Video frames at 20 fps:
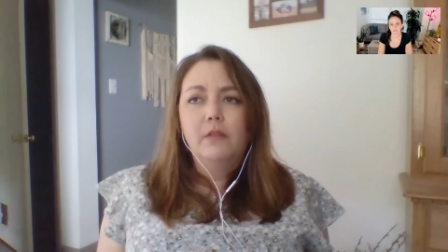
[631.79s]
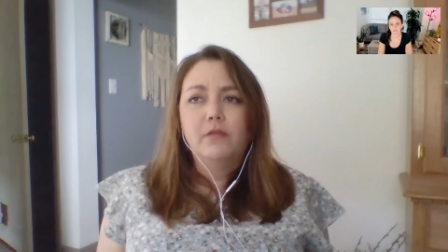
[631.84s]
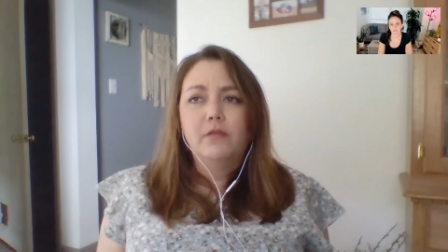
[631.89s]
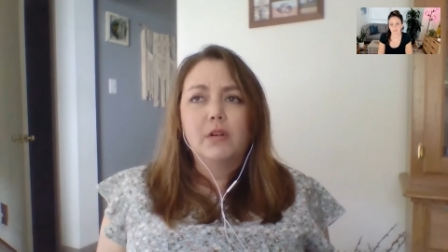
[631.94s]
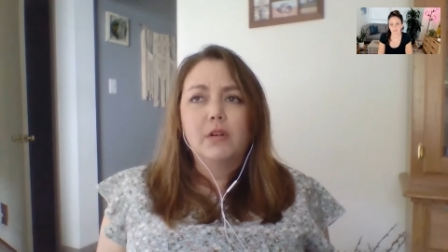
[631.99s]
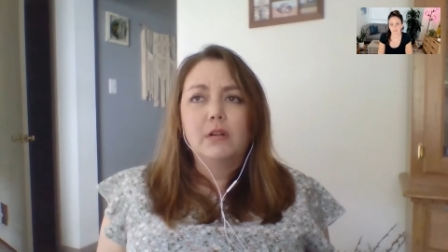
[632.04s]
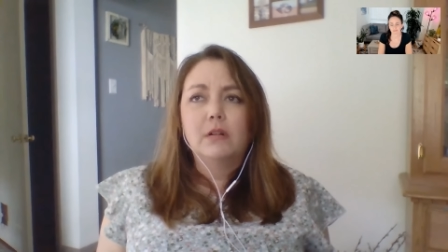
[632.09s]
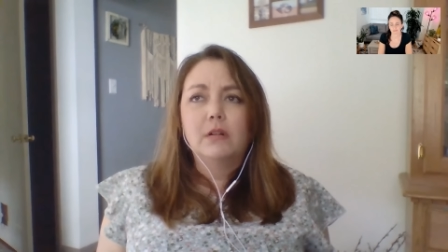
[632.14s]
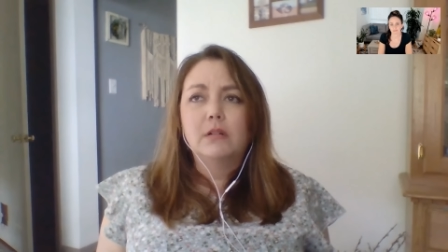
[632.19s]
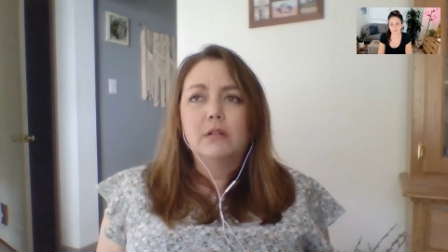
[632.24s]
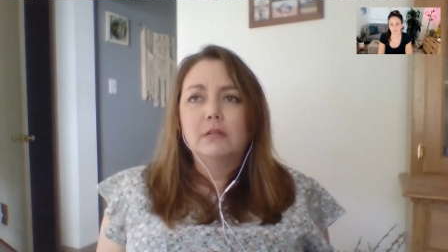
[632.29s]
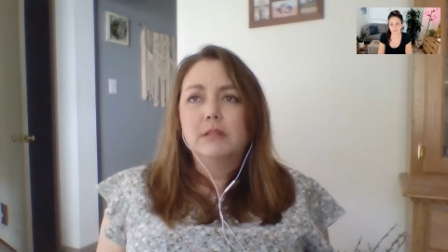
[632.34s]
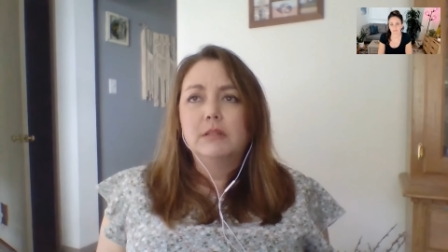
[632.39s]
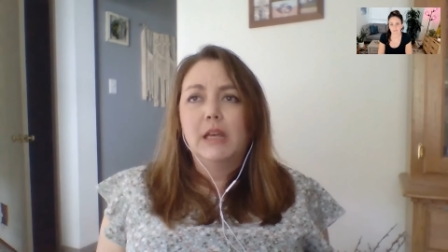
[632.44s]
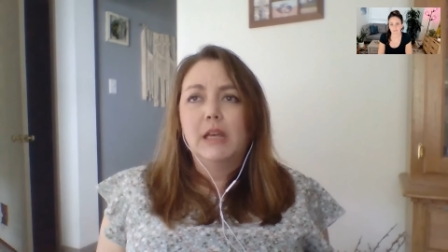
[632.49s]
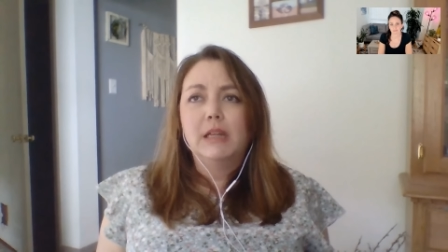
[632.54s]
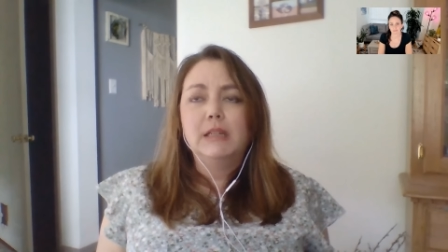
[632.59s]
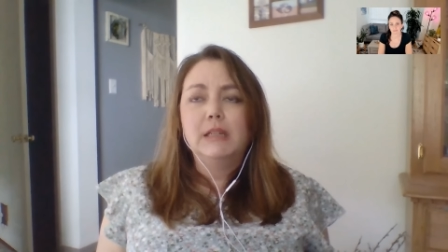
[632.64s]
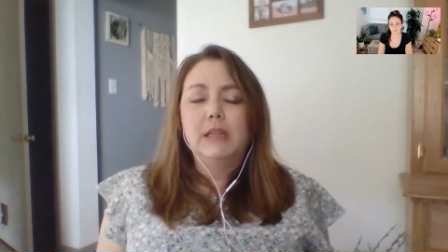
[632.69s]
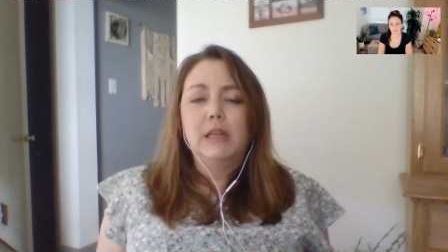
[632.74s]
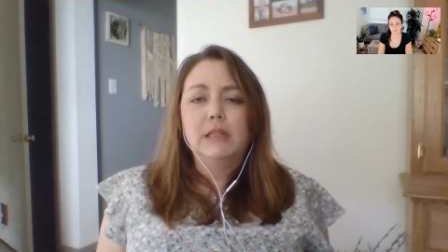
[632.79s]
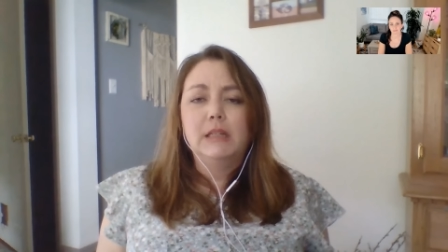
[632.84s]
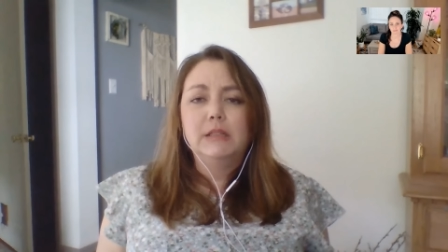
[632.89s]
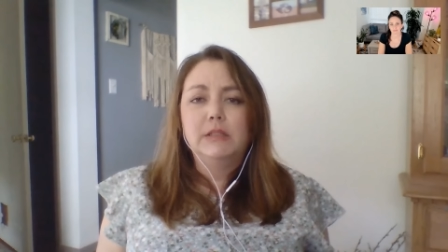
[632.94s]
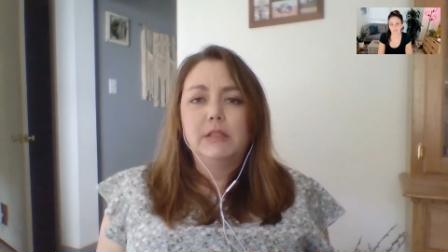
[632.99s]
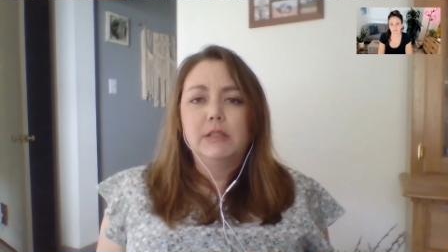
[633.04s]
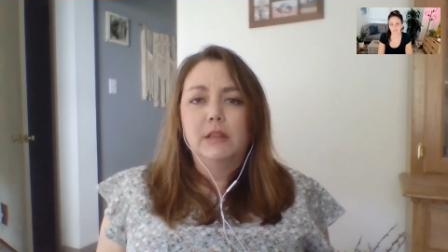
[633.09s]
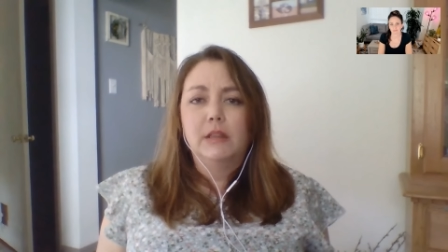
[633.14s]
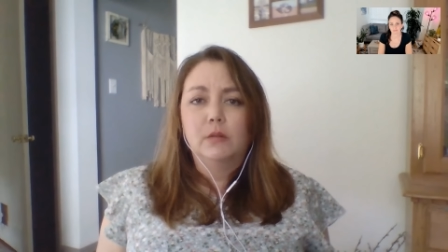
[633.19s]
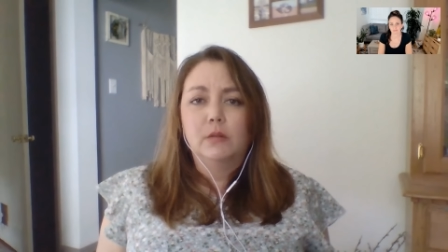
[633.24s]
for 10
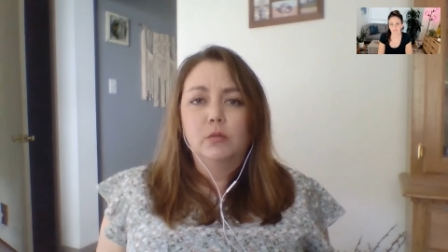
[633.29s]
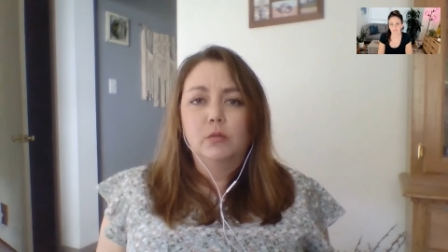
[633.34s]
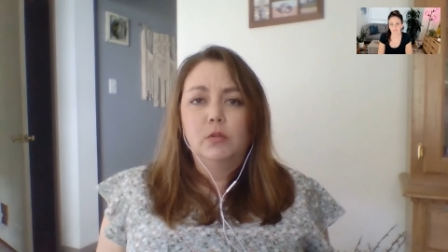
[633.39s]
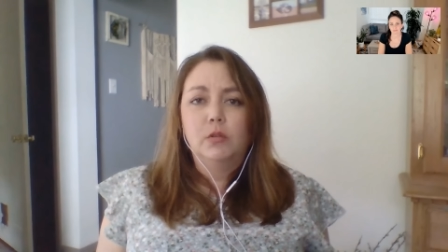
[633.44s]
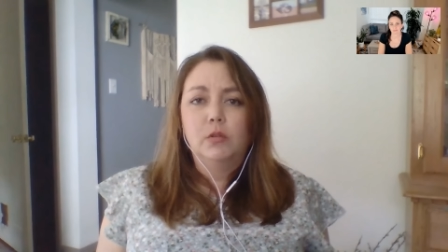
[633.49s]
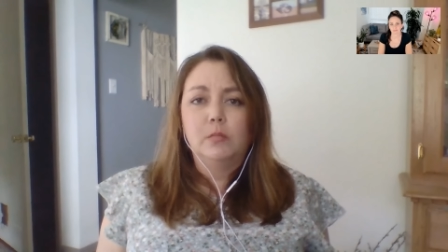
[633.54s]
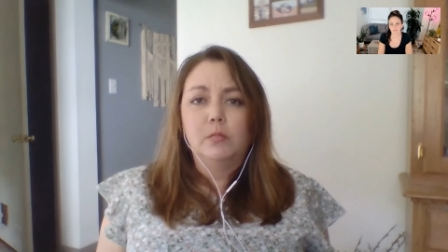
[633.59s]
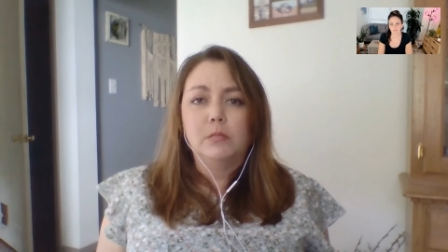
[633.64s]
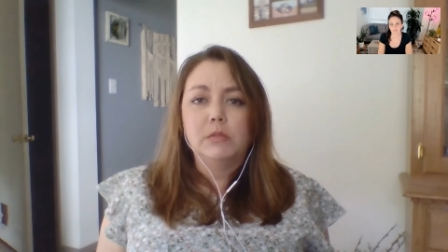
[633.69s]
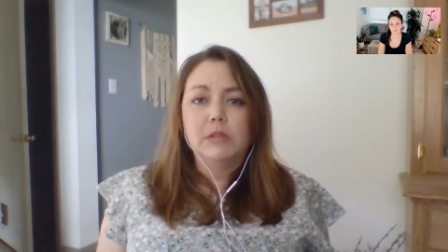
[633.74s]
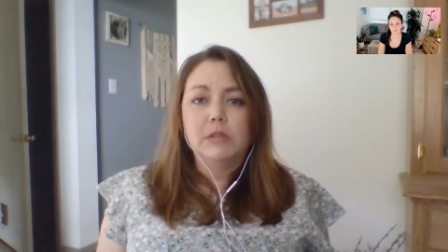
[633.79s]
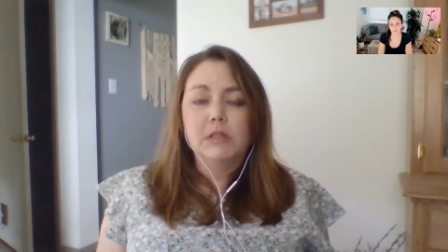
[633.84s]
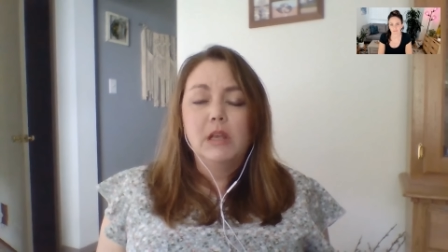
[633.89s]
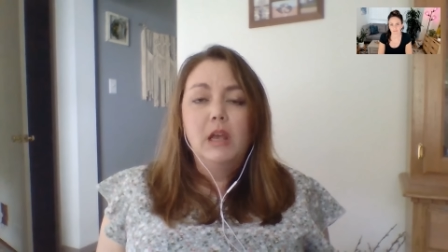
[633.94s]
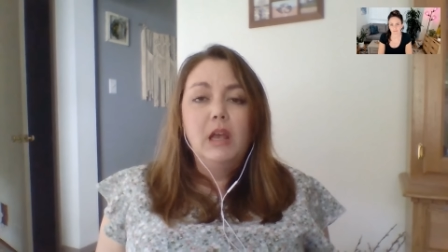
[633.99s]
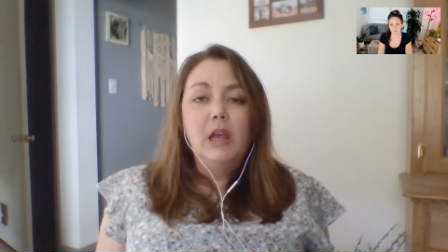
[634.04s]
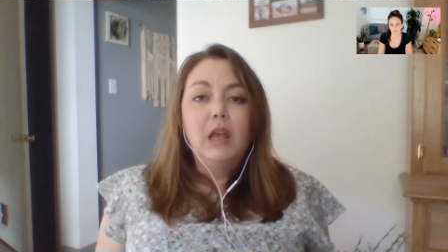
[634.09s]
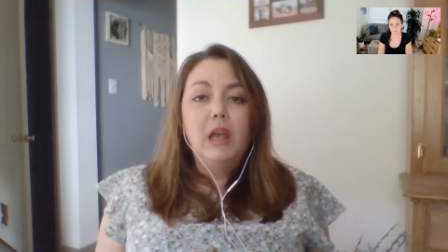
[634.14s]
days in their rooms.